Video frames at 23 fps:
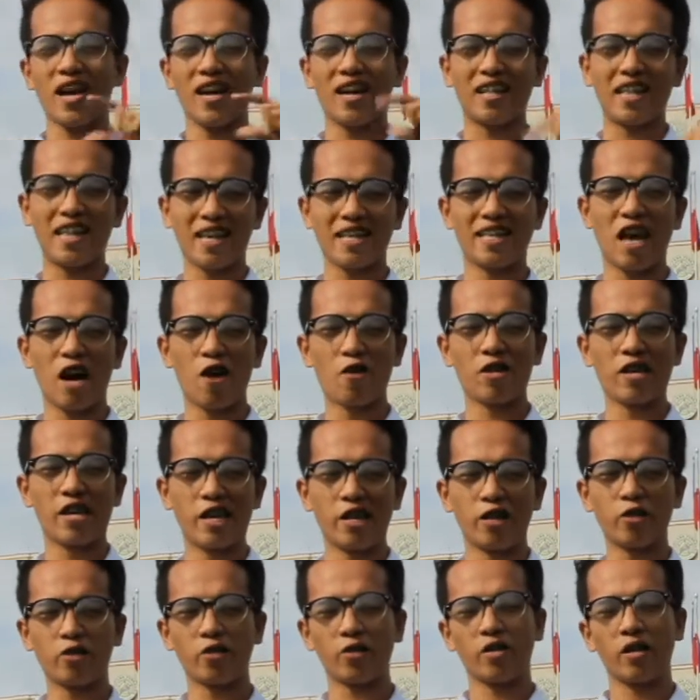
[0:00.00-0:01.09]
Click down here,
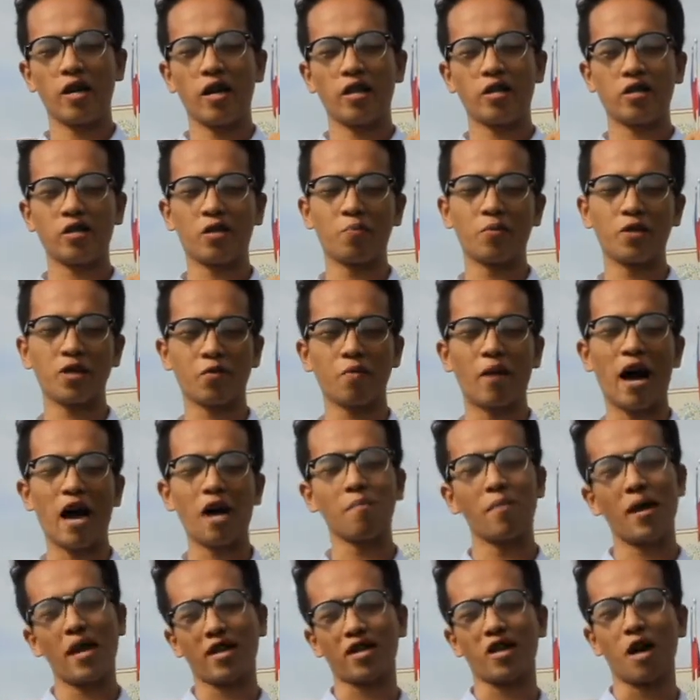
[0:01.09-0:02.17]
subscribe
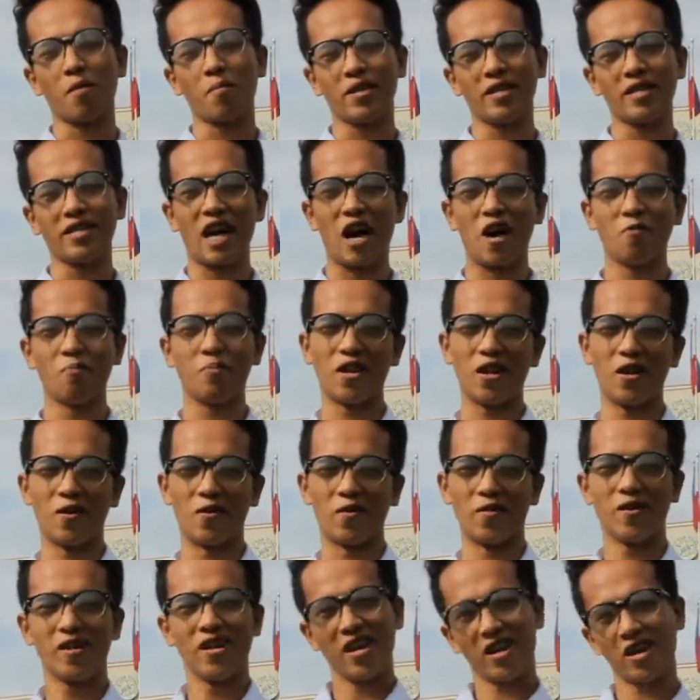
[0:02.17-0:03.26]
and comment down below.
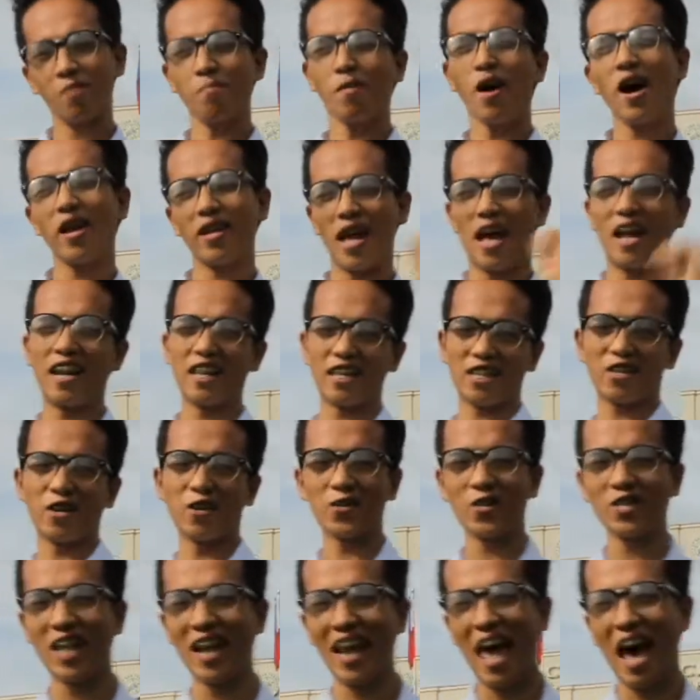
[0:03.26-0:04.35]
Come on, let's go
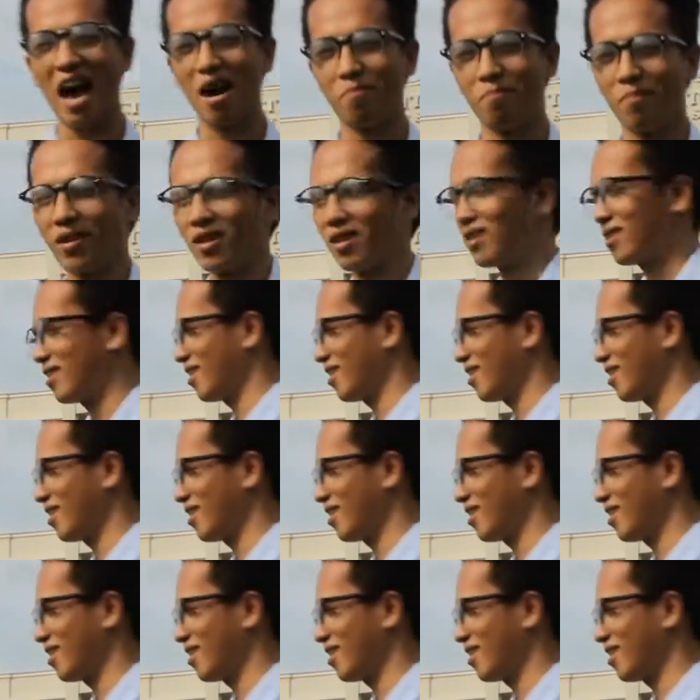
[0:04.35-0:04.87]
to the lab!